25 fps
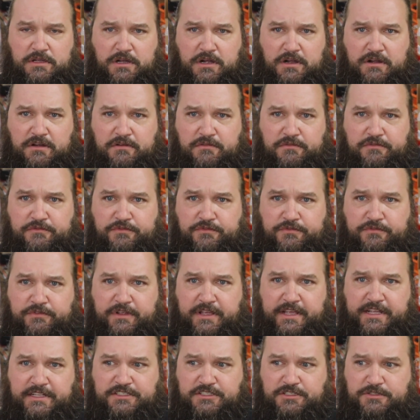of
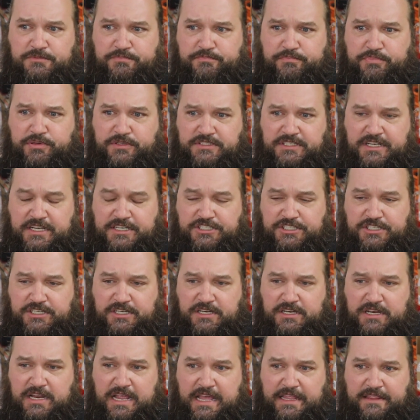its
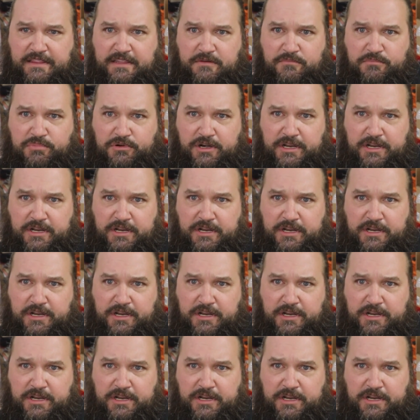position and then